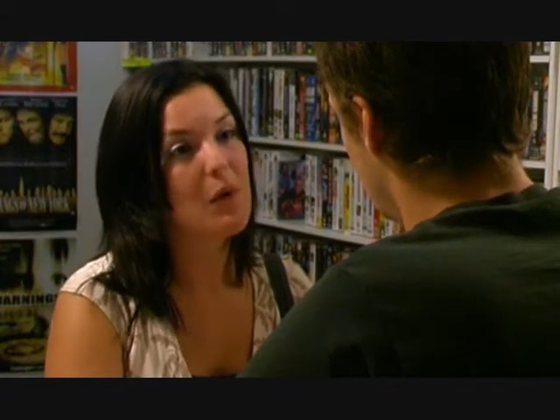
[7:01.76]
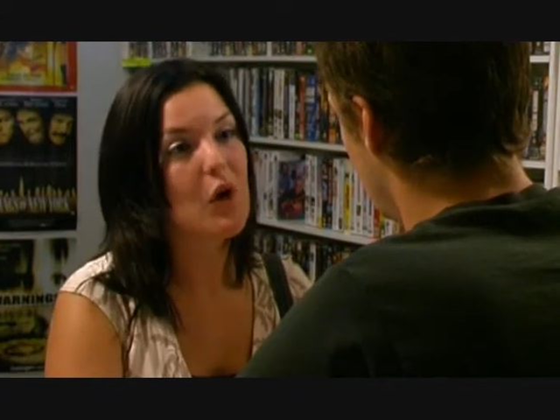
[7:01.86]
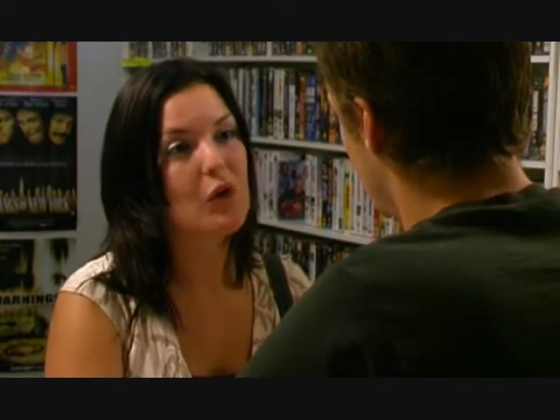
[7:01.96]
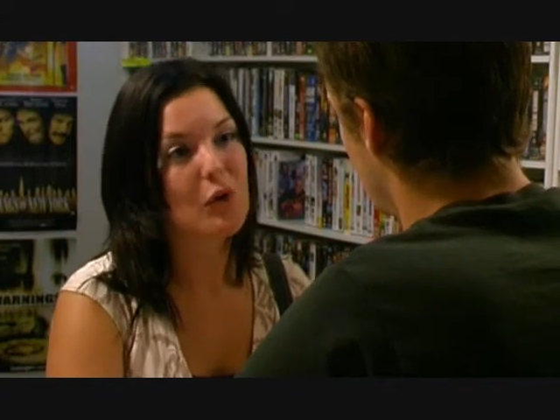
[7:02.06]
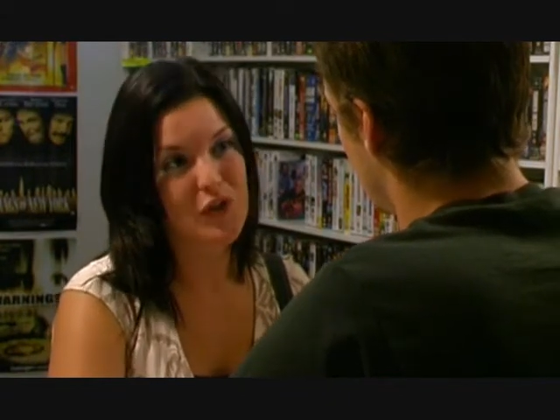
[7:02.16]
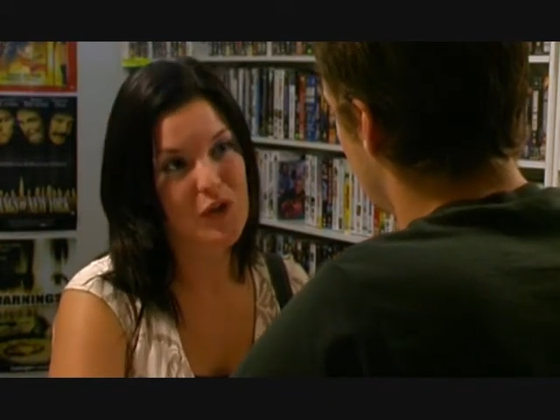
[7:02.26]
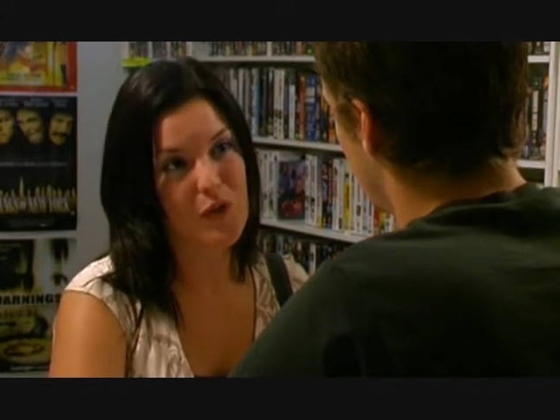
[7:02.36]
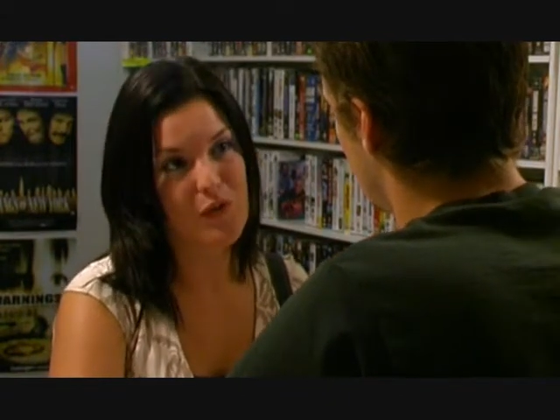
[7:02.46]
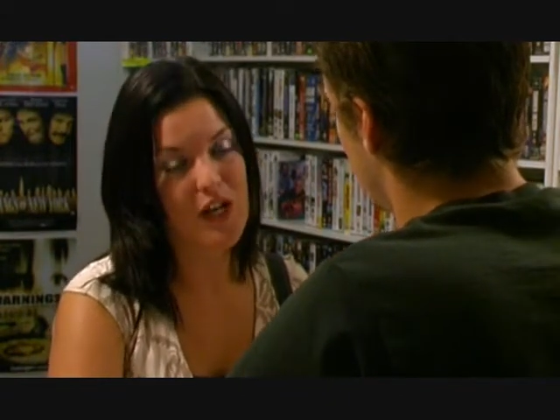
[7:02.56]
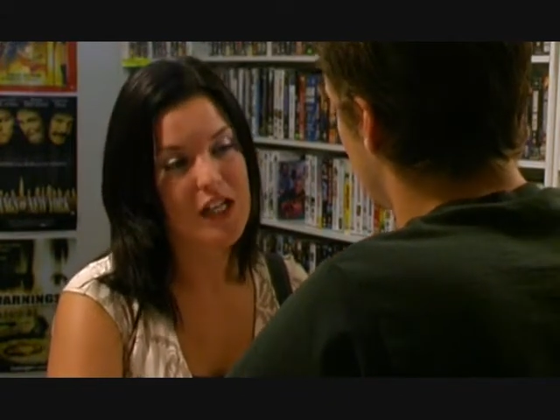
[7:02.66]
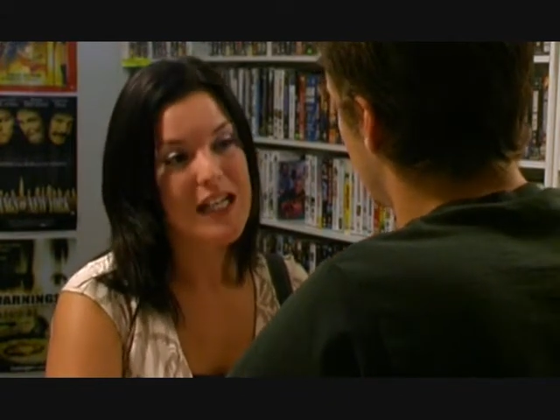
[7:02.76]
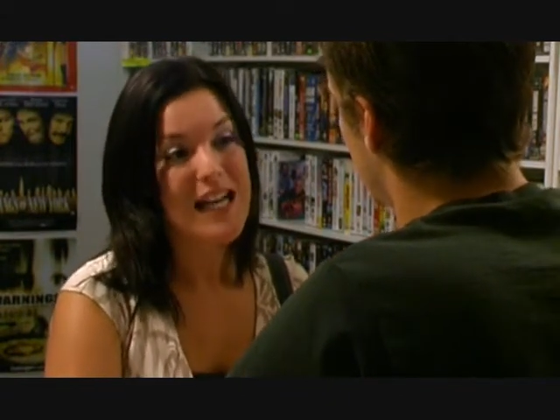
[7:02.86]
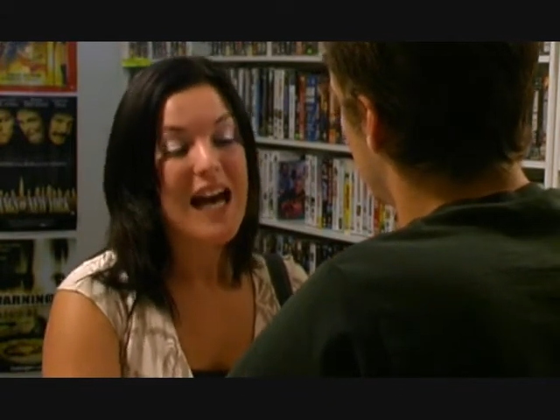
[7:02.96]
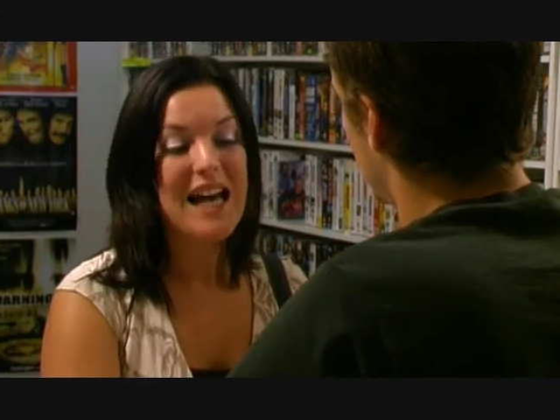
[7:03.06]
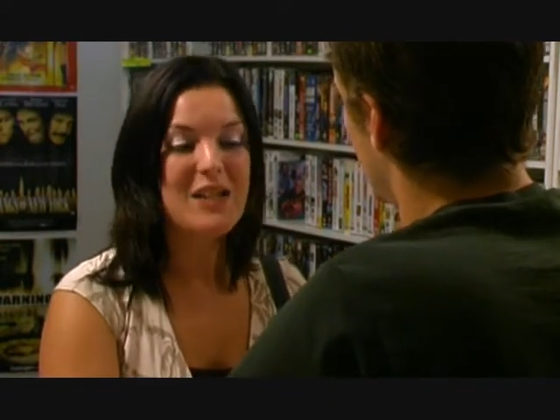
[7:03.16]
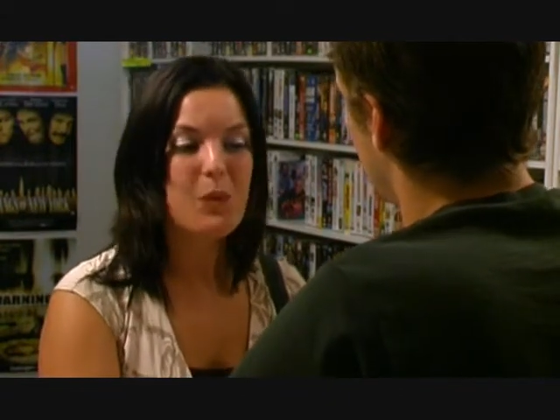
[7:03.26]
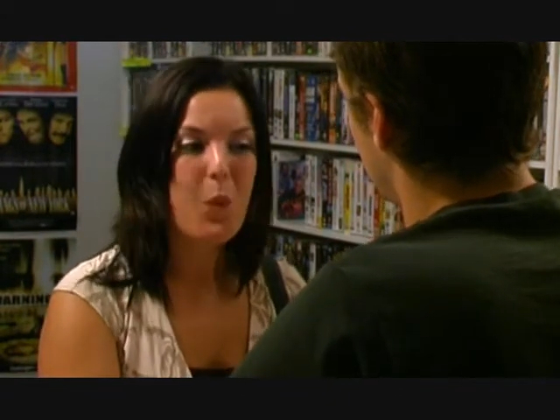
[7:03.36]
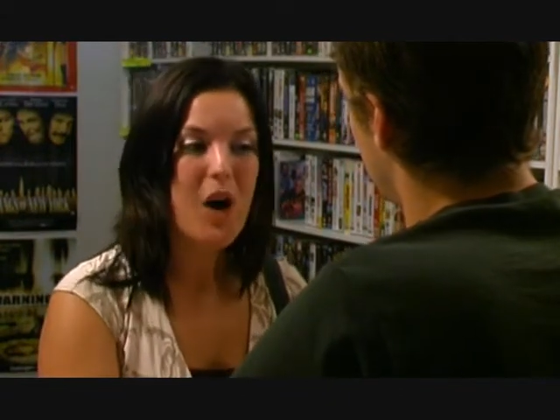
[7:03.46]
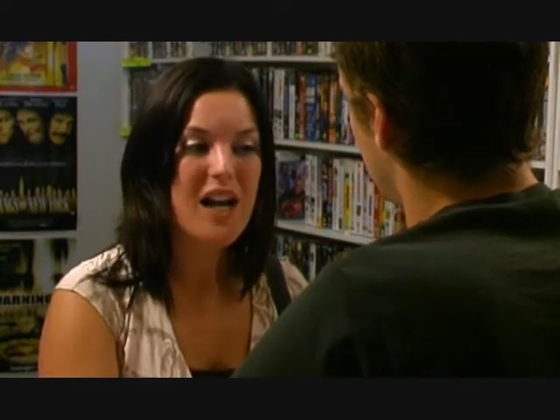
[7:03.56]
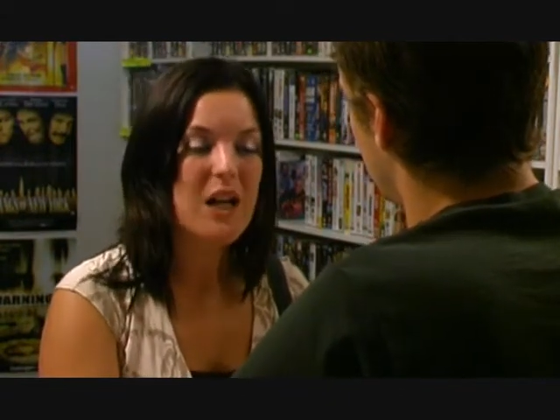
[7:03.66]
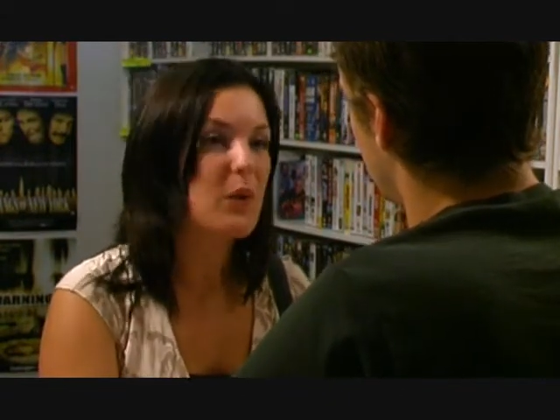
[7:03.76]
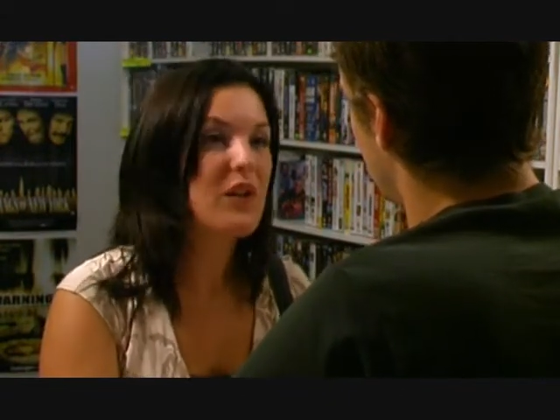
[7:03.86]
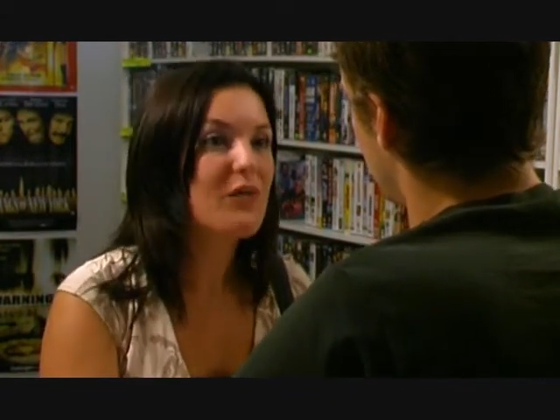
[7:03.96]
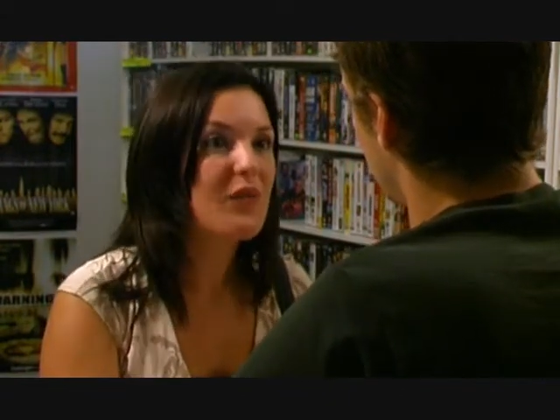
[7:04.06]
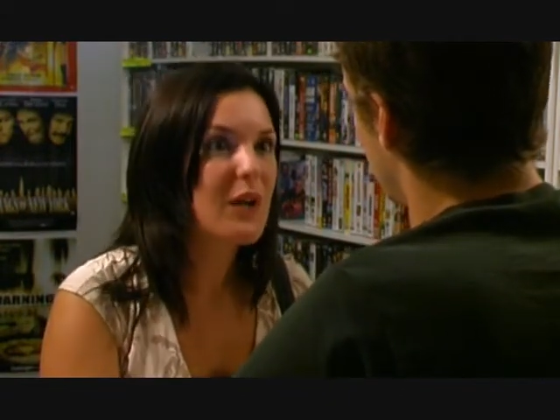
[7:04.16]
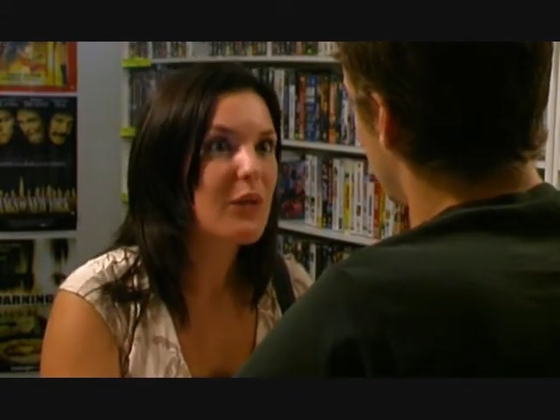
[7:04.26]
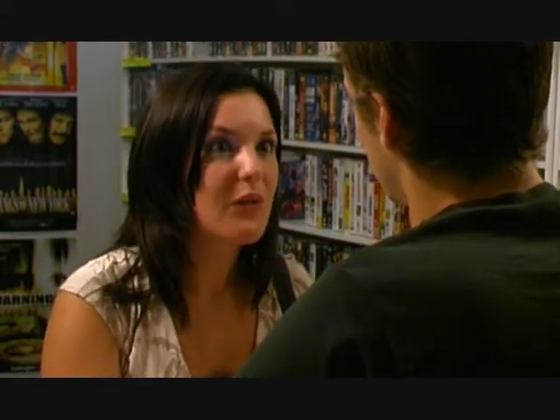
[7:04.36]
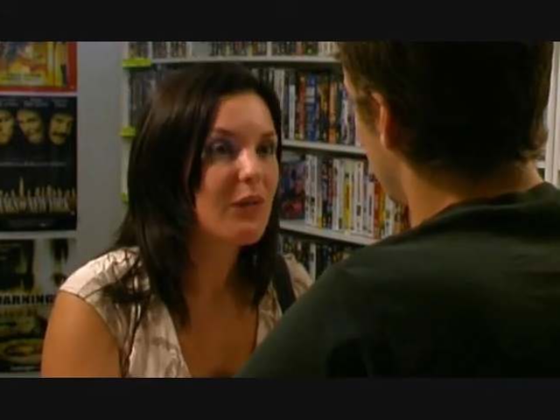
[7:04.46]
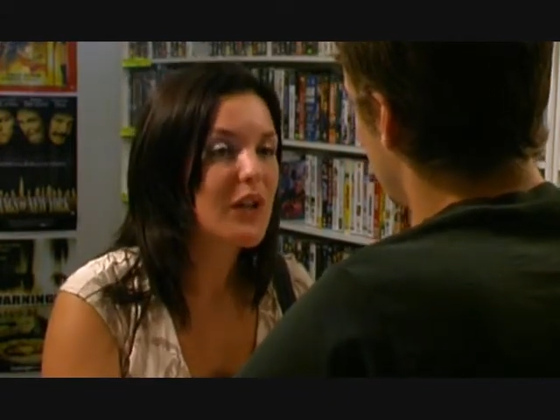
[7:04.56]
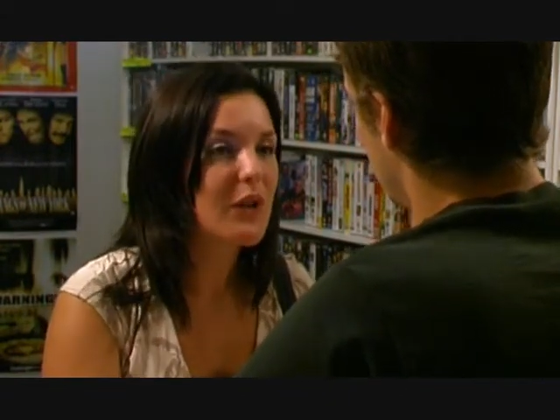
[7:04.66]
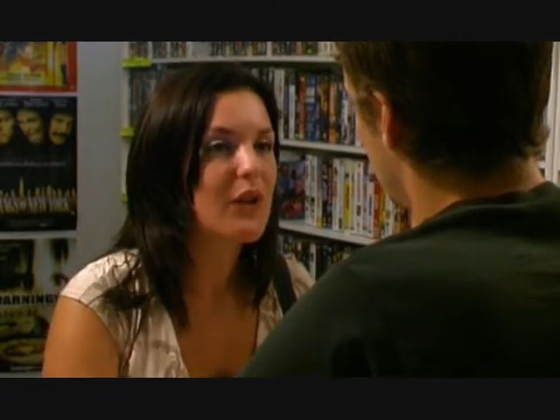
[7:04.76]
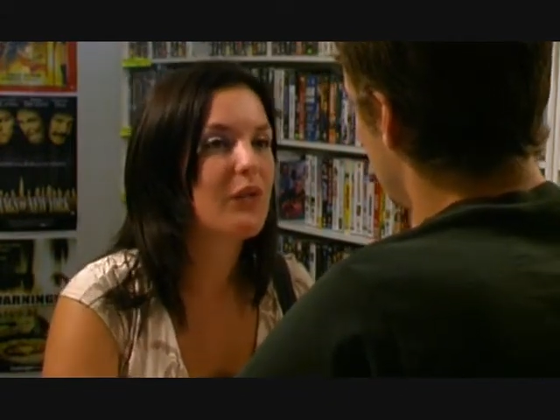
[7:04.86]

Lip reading: You know, she's a cracking looking girl, isn't she? That's what you need.